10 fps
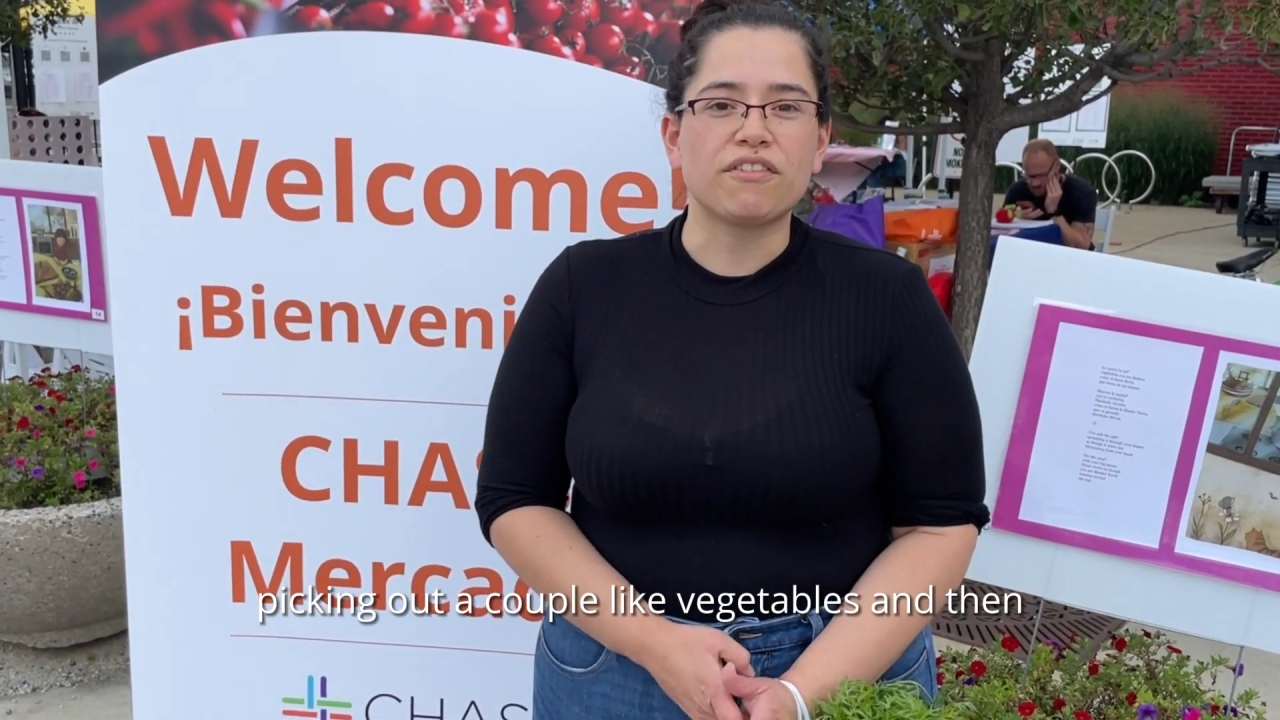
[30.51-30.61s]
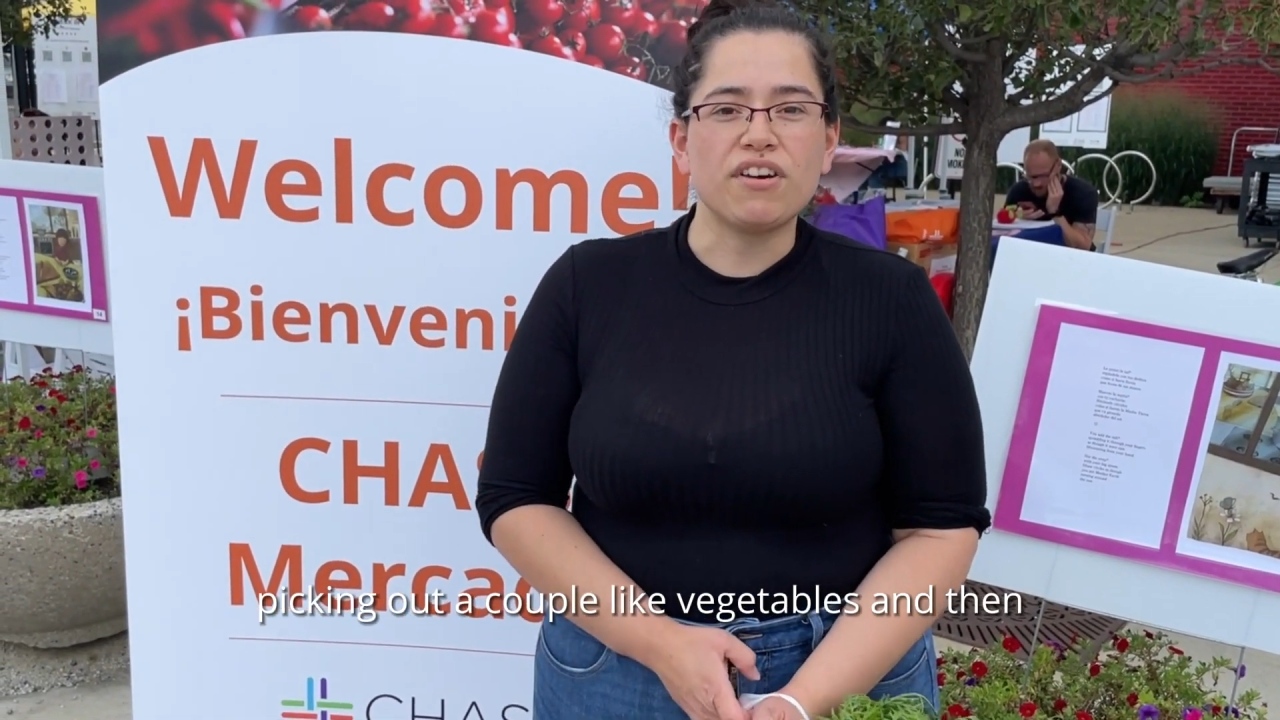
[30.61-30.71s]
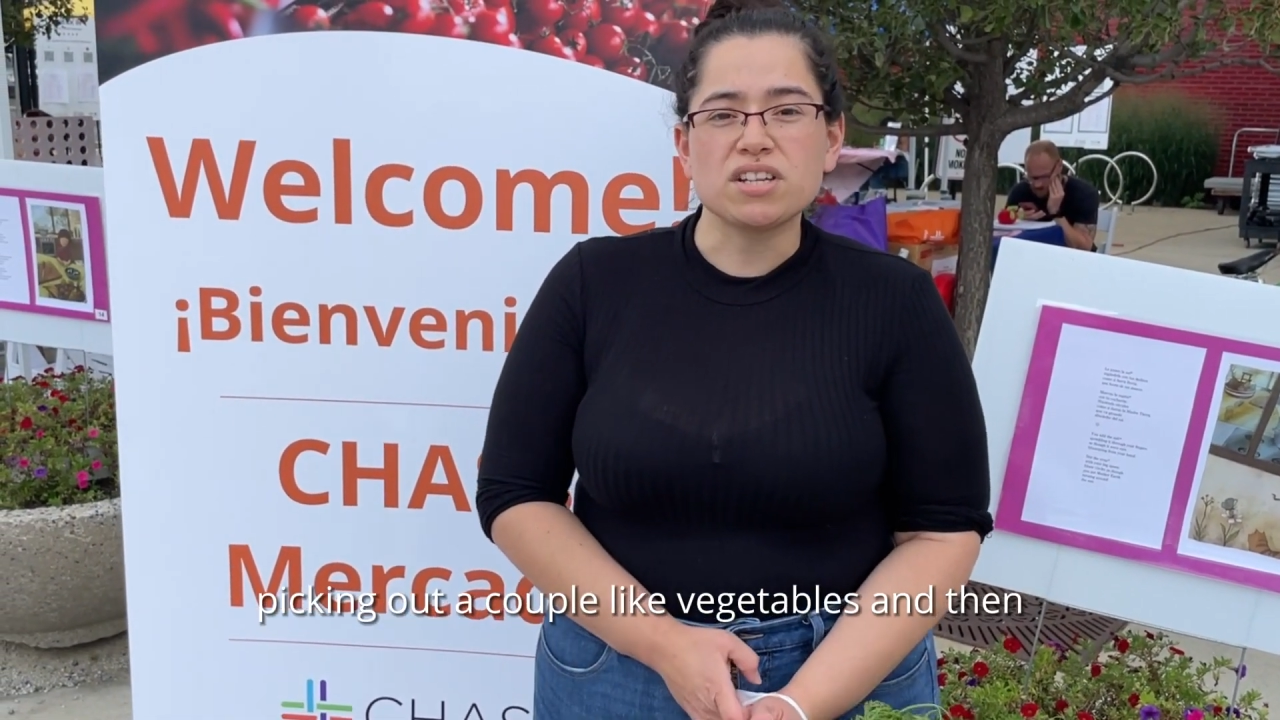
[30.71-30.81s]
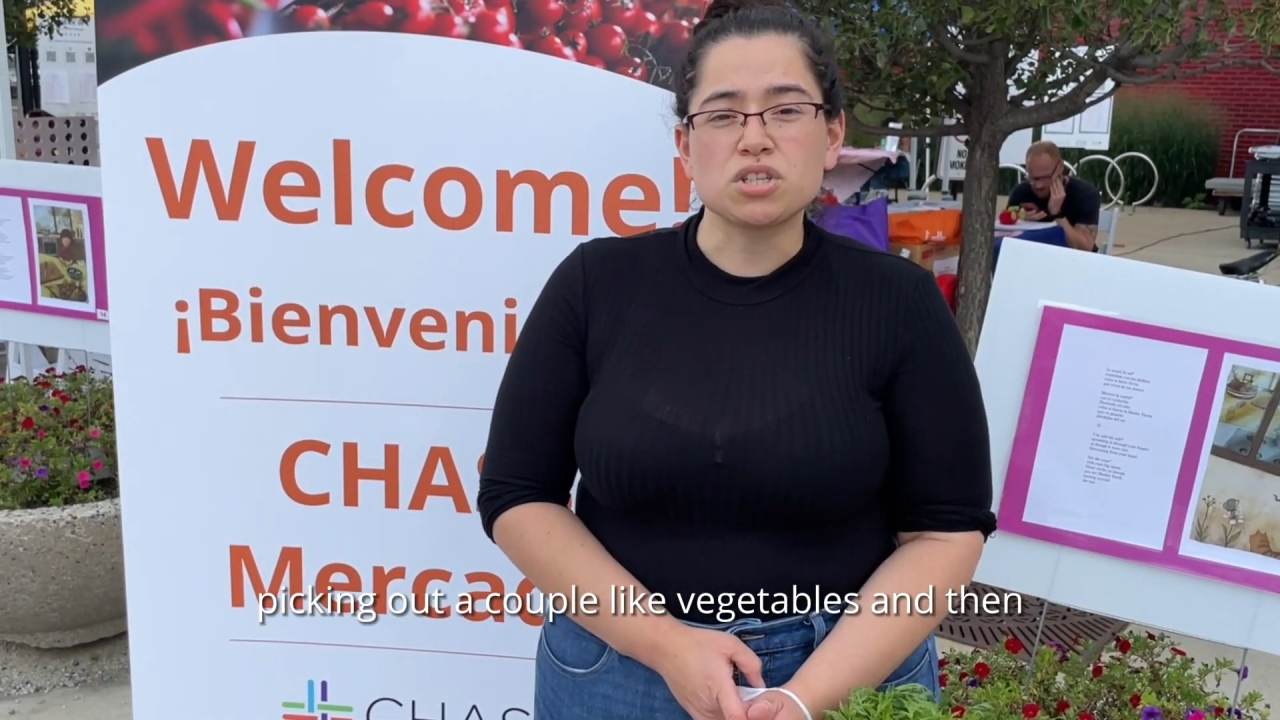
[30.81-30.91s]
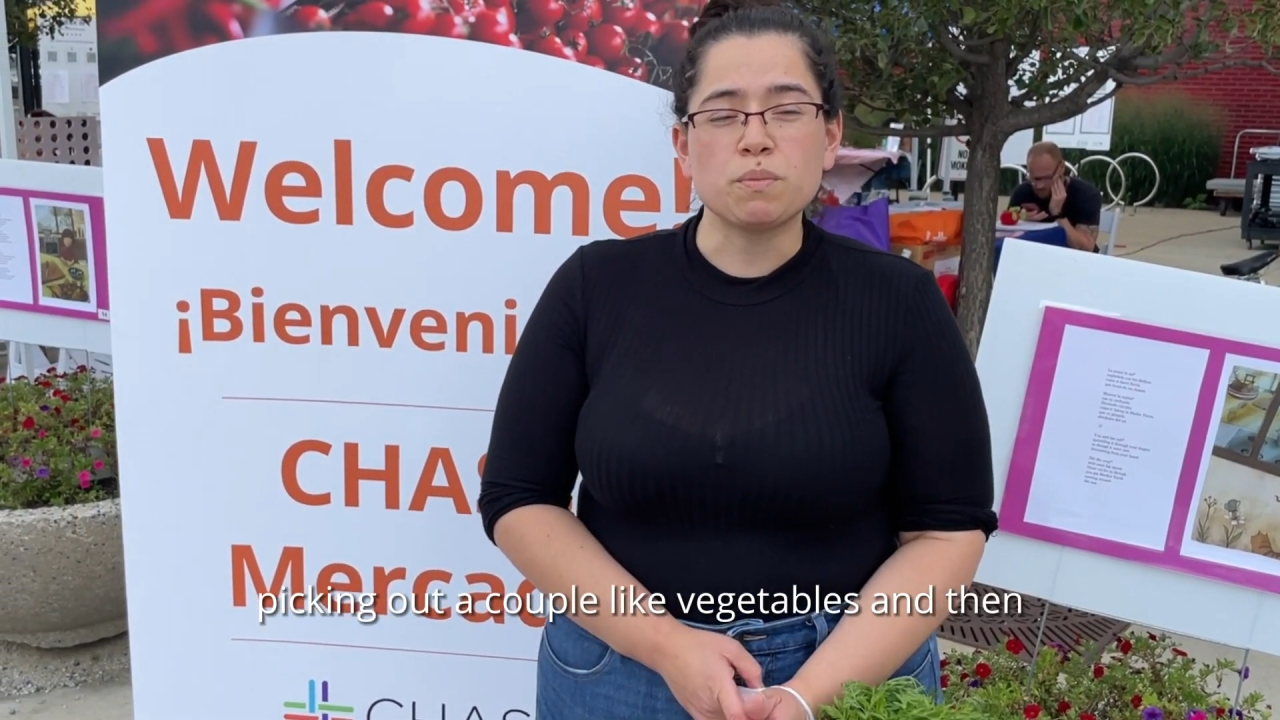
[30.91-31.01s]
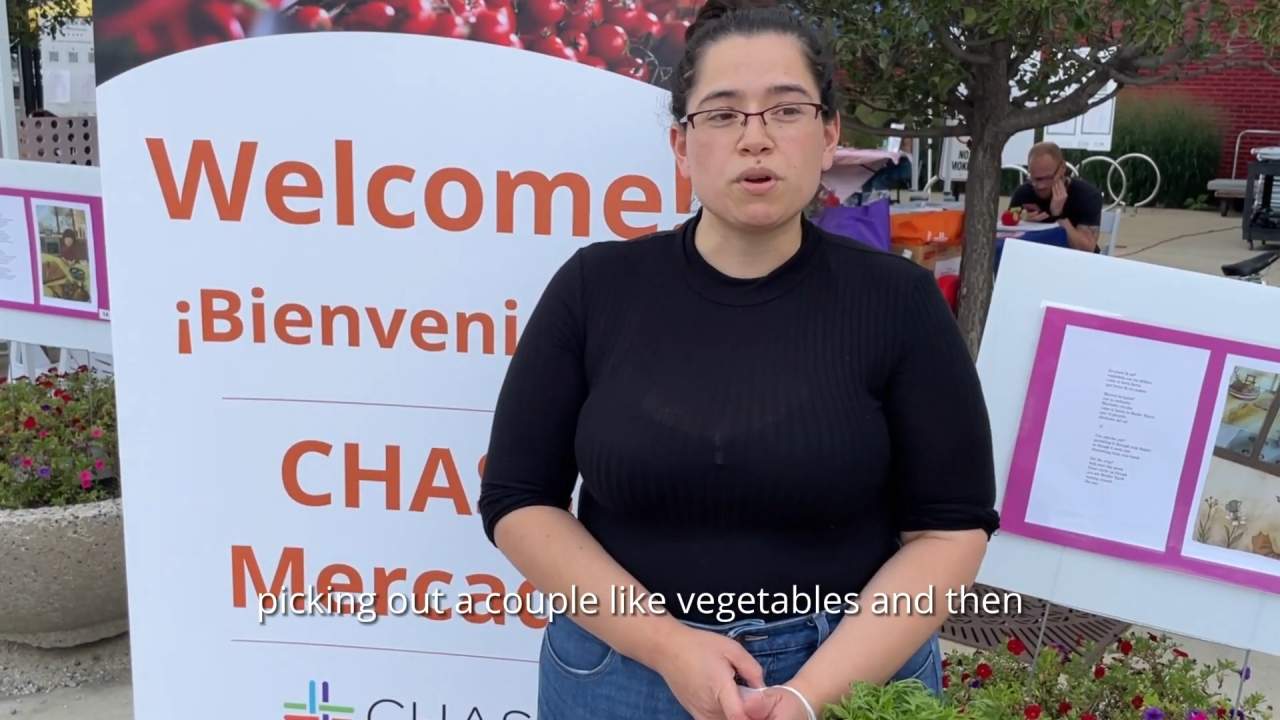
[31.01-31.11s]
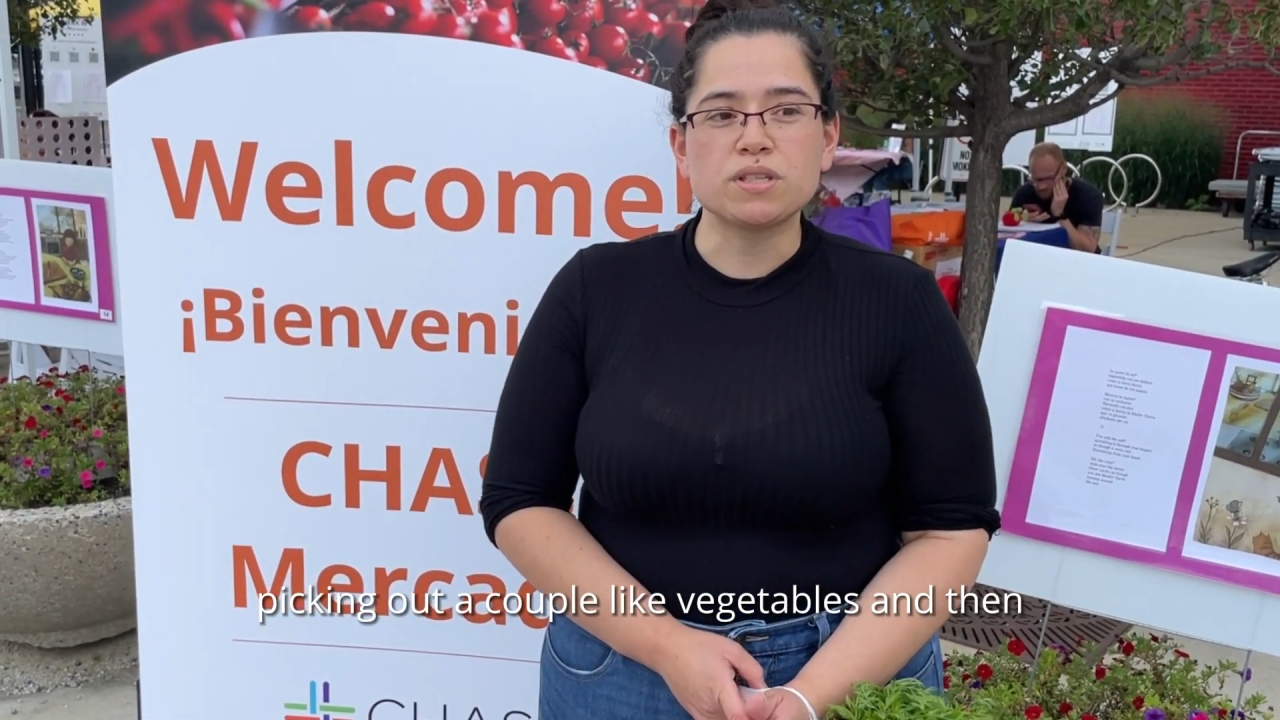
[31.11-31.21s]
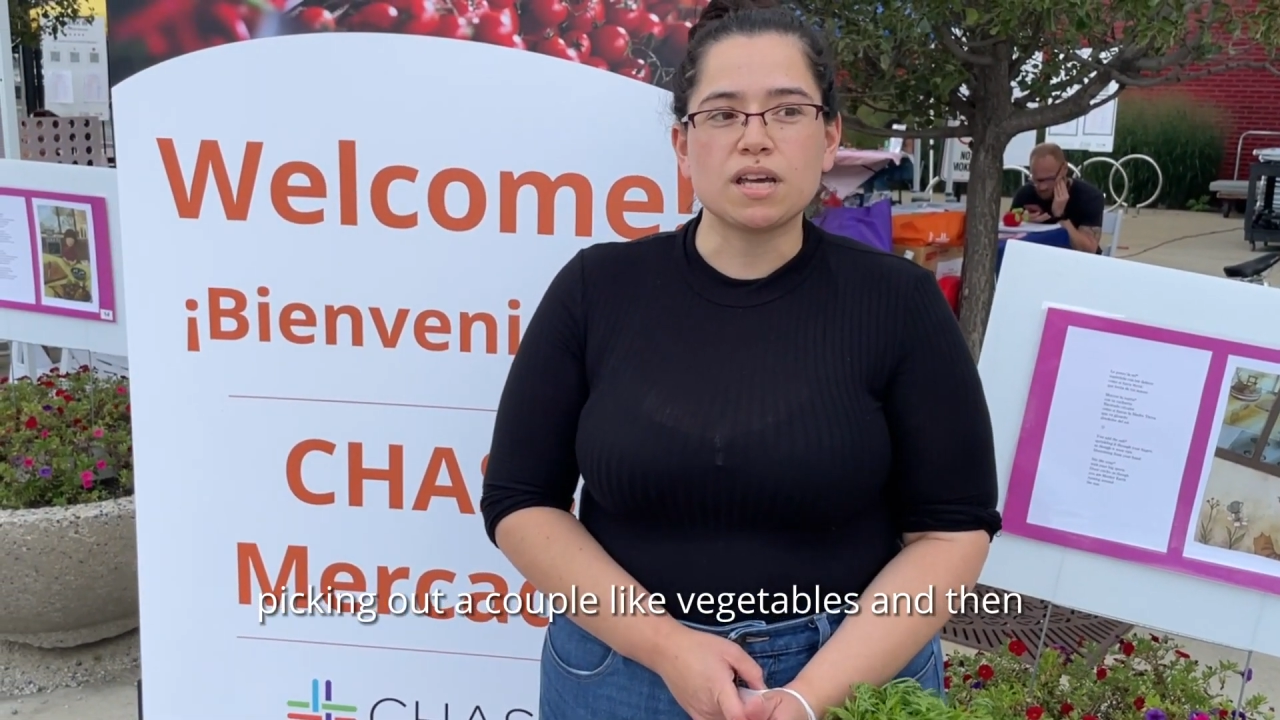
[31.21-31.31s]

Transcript: vegetables